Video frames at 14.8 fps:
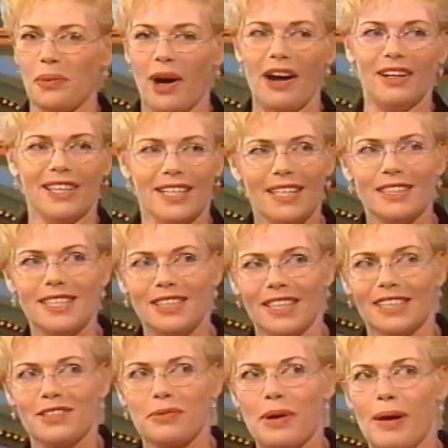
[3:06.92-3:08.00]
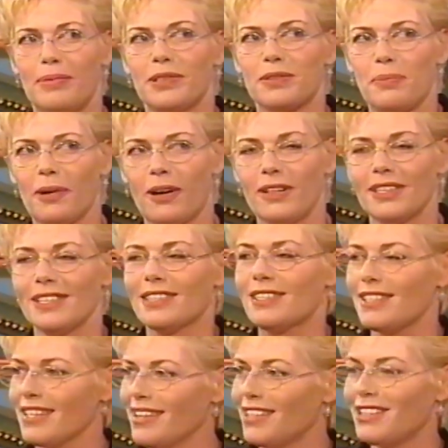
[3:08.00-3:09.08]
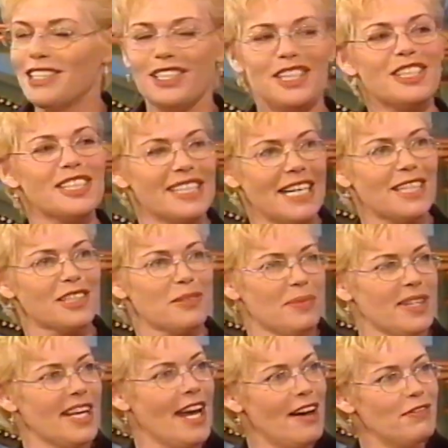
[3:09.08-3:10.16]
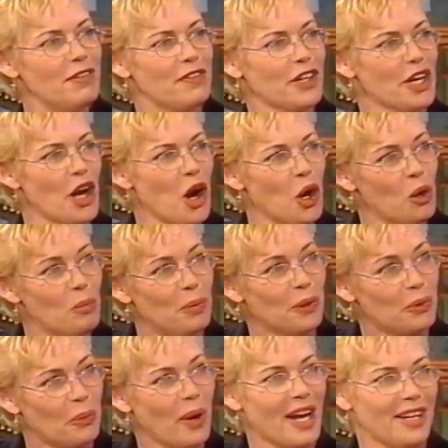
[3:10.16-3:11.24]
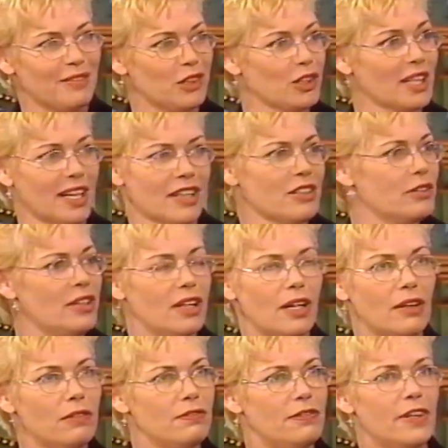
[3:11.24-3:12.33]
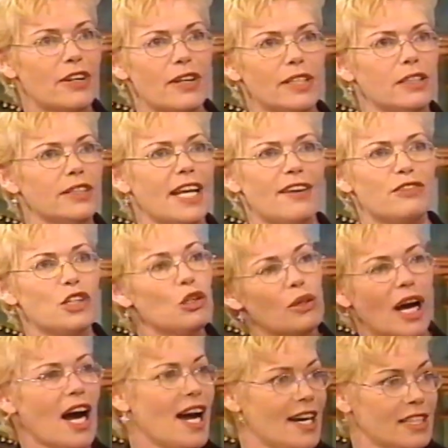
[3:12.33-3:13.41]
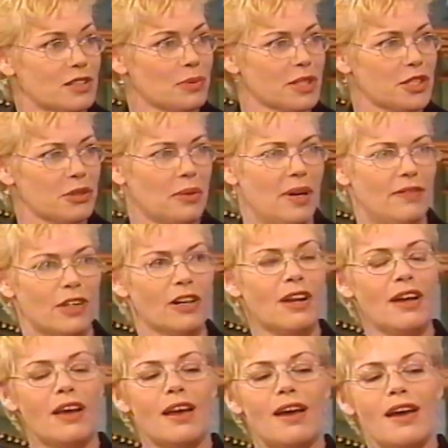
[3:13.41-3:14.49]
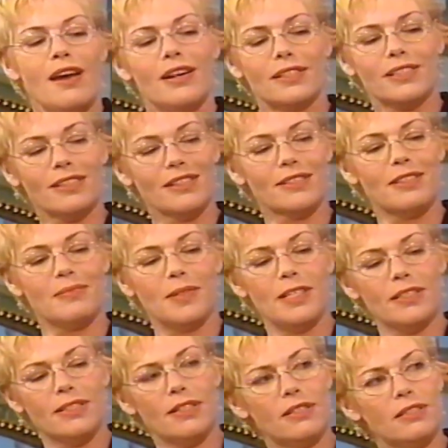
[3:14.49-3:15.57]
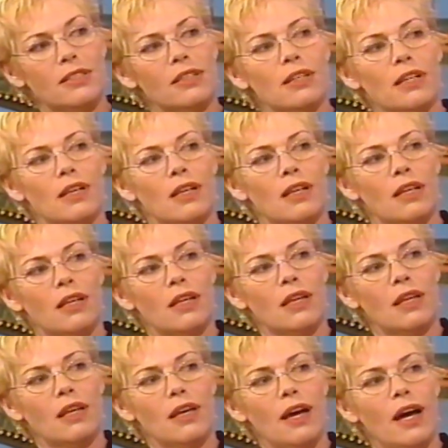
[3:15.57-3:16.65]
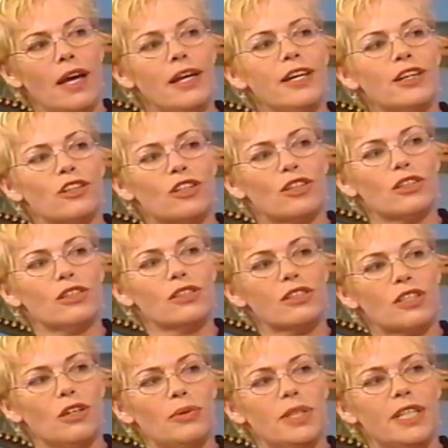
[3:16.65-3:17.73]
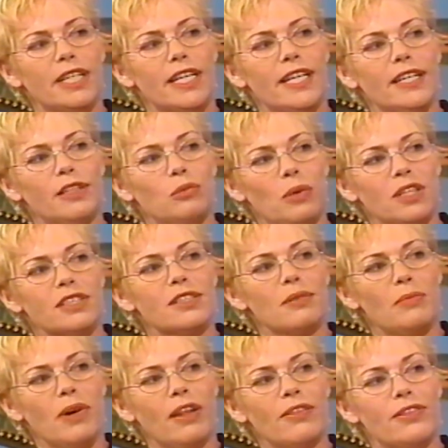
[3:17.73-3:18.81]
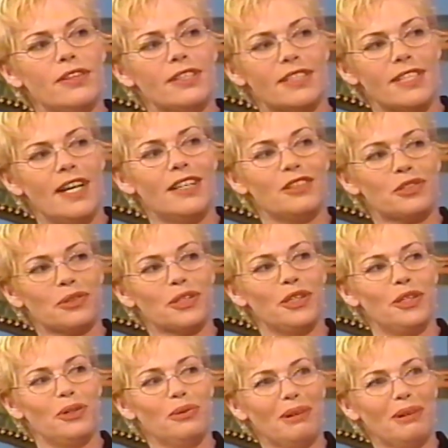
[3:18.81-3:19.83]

while, he kind of takes the rabbits apart and he's sitting there and he just stares at me. They have a very open way of looking at you. Very, they have no guise whatsoever. He just looks at me and says, I hear girls go into heat once a month. Is that true?